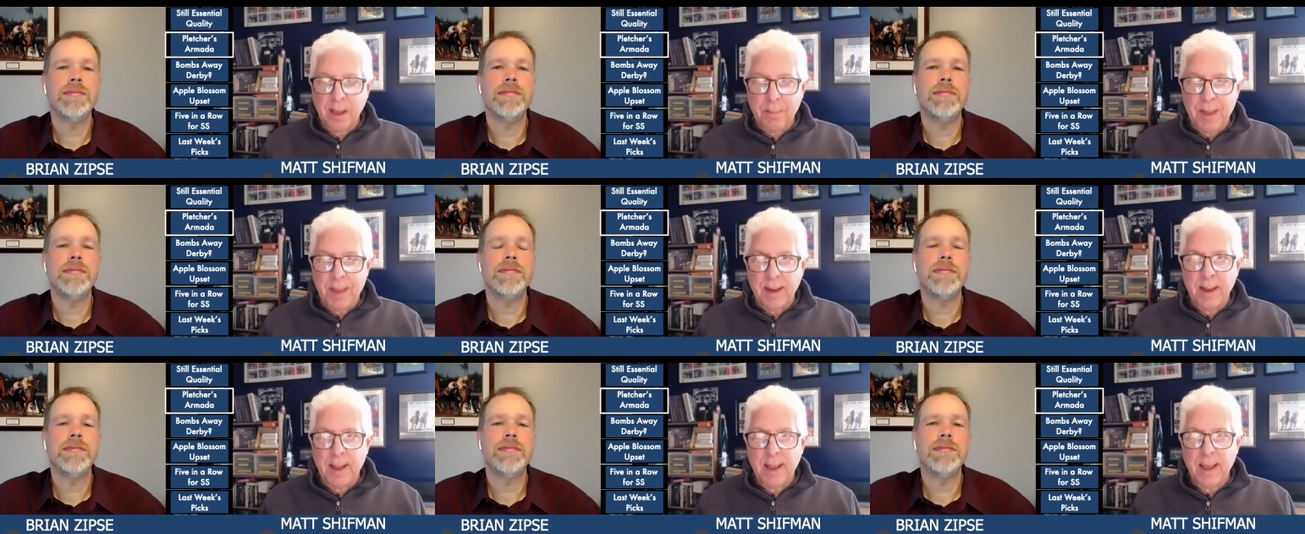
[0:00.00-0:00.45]
Speaker 1: in
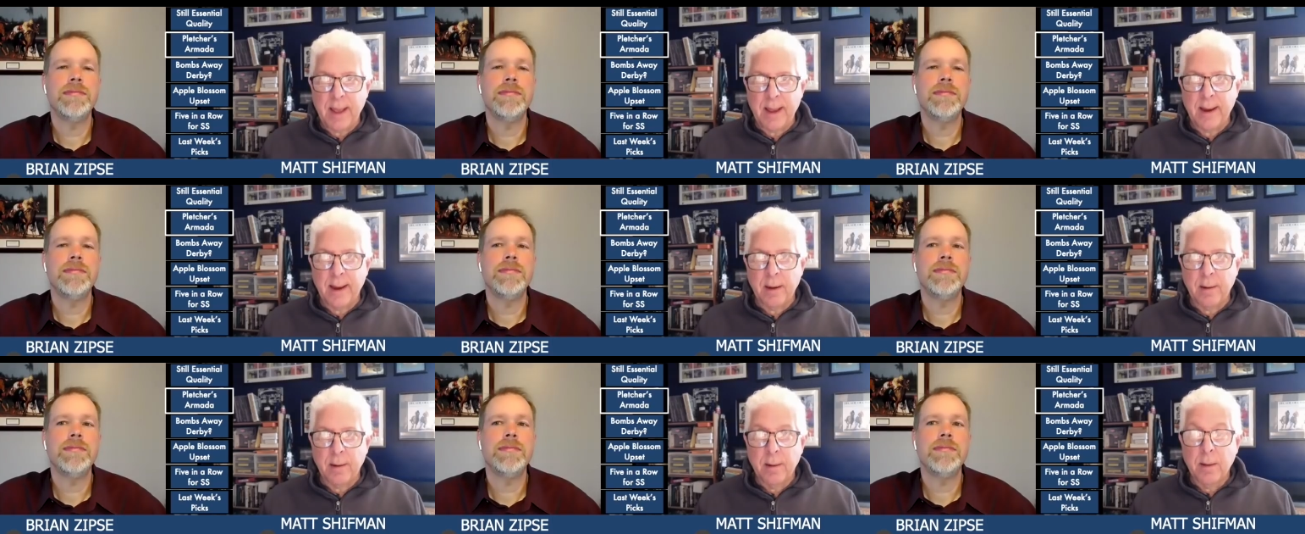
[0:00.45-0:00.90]

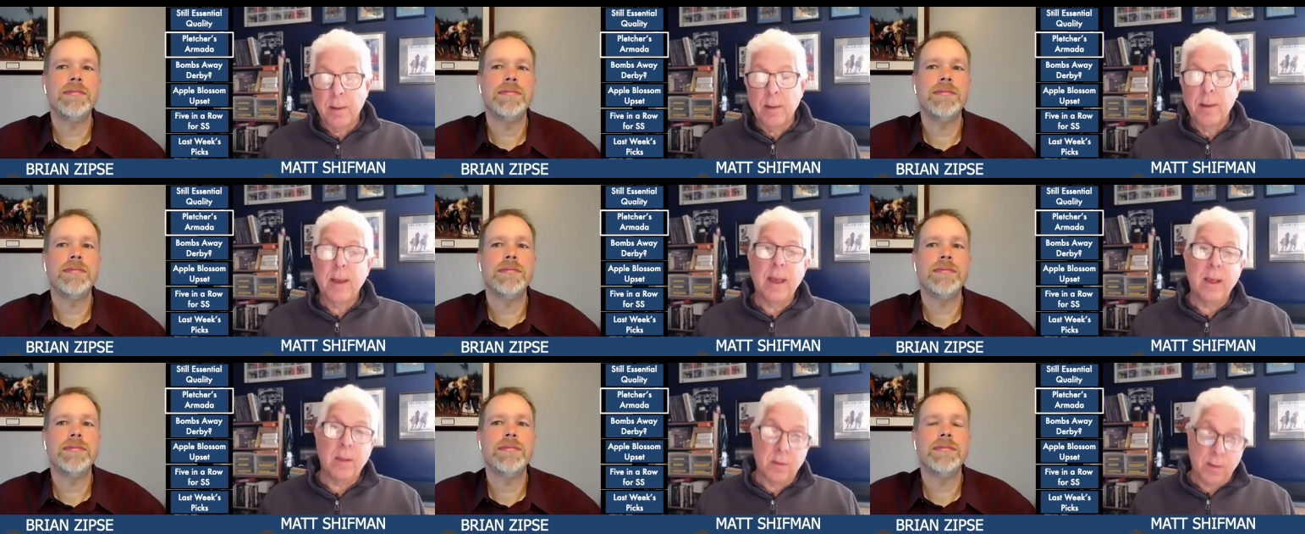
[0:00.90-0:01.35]
here.
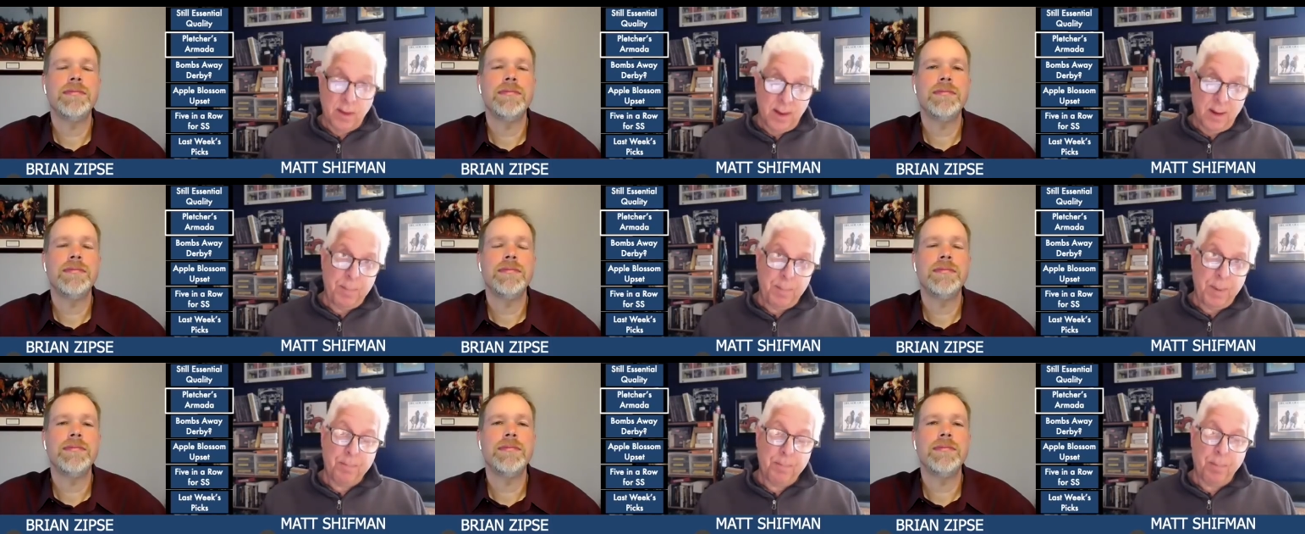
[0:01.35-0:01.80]
He's going to
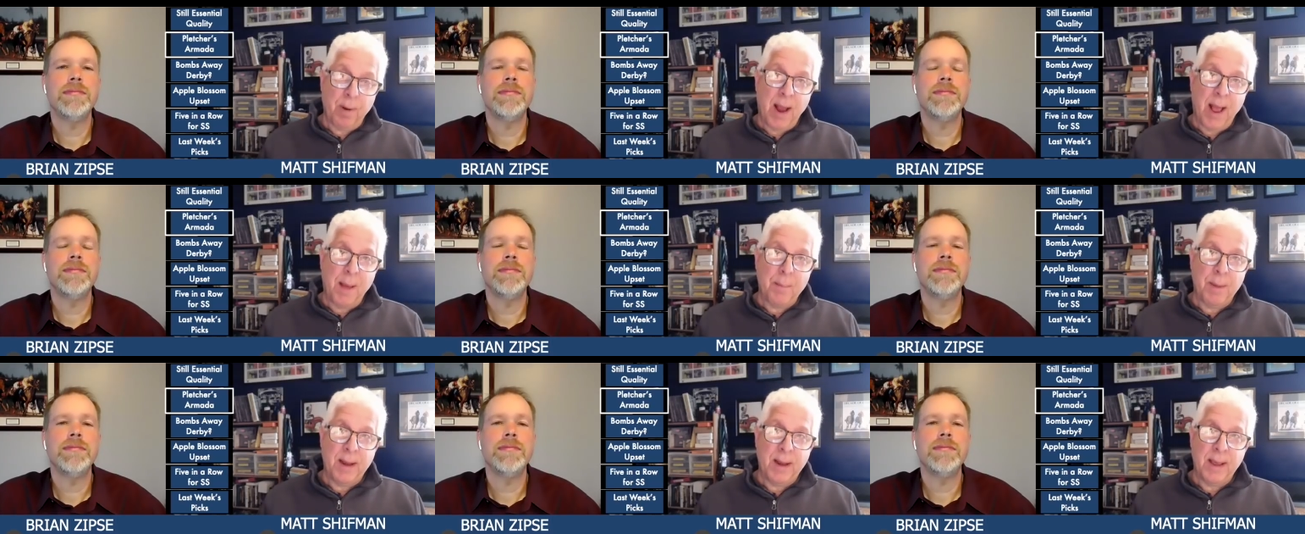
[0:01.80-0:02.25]
be
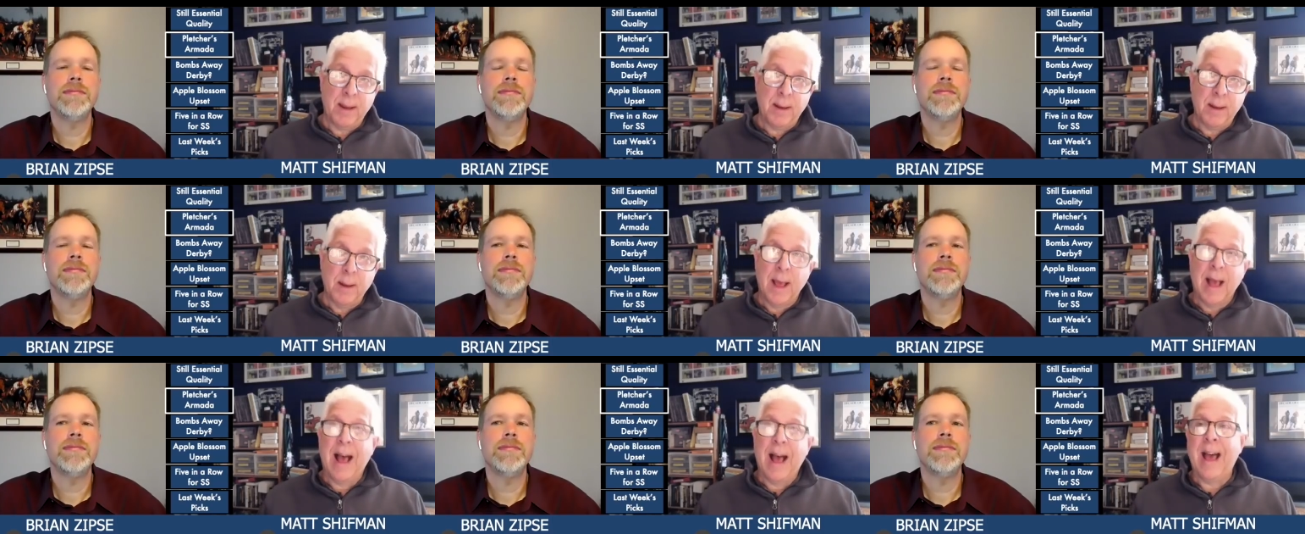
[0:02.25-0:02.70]
prominent.
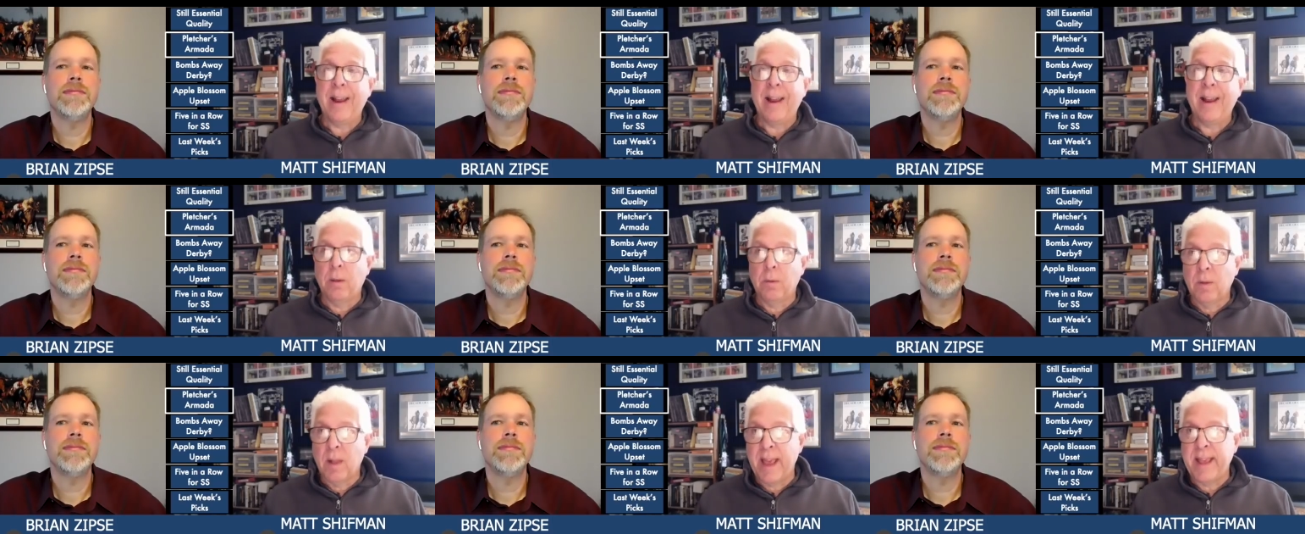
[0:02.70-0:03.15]
I don't
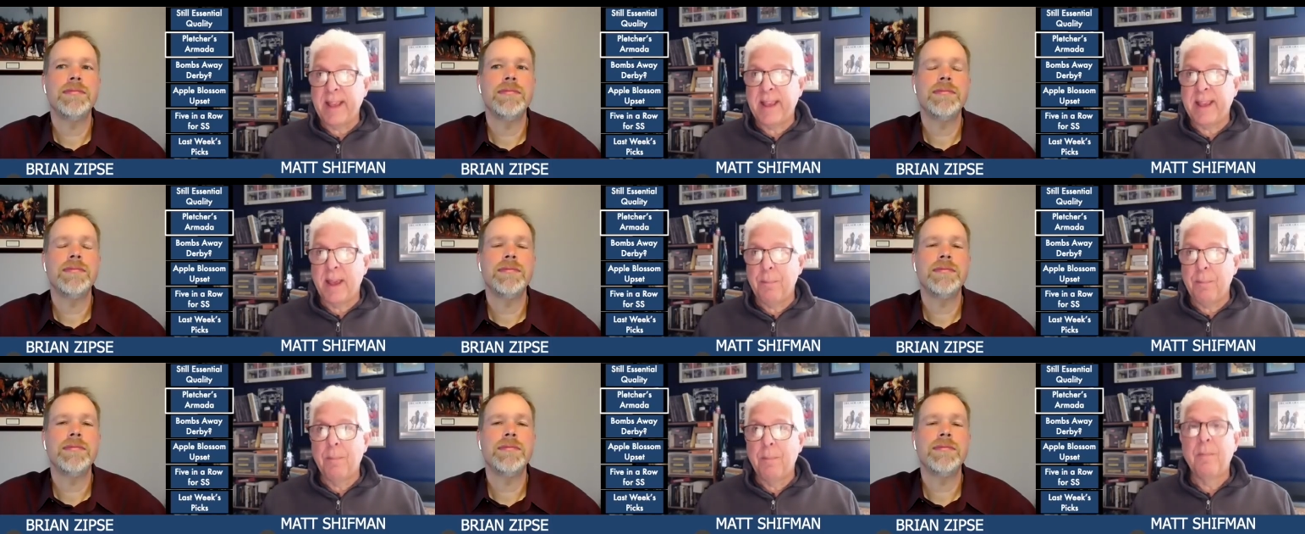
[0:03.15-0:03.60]
like
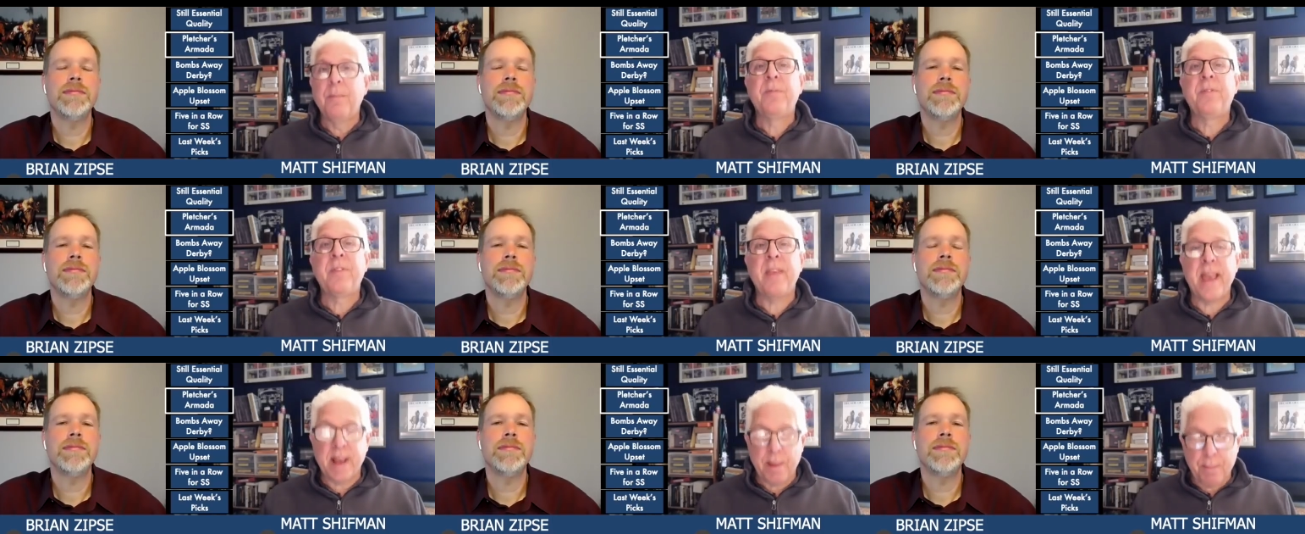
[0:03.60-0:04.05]
him.
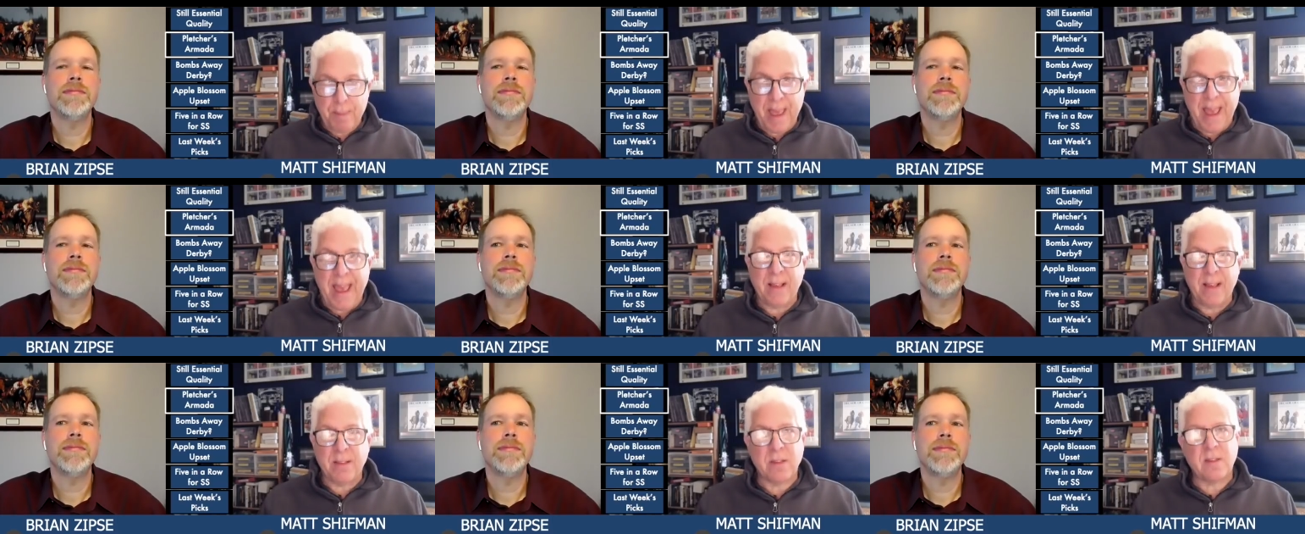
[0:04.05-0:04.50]
Take a
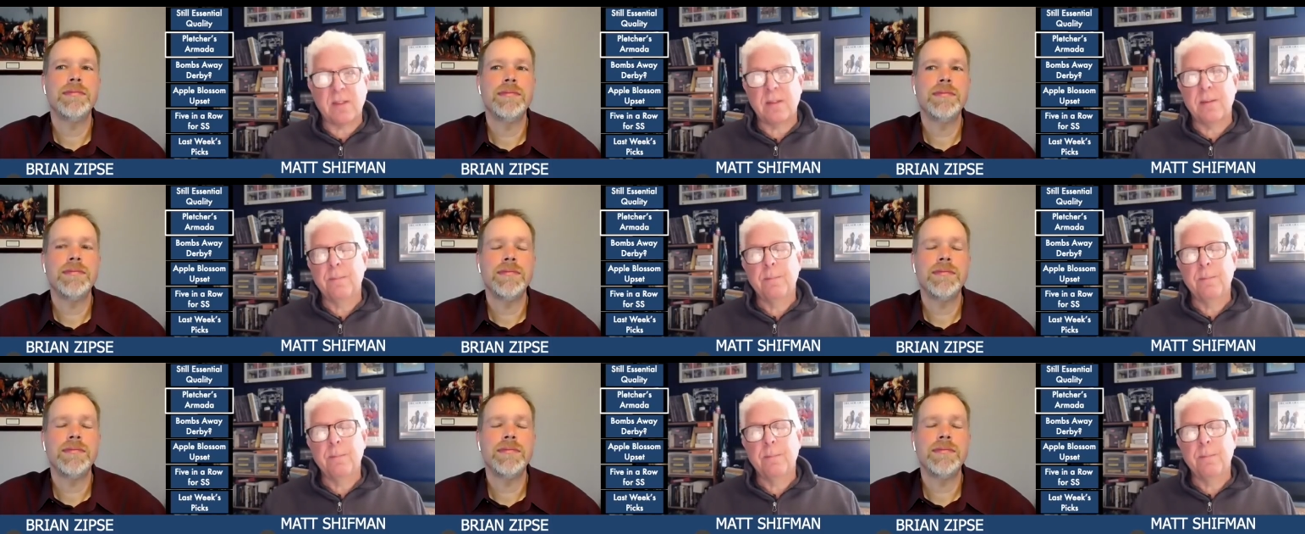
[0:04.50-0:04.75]
pass.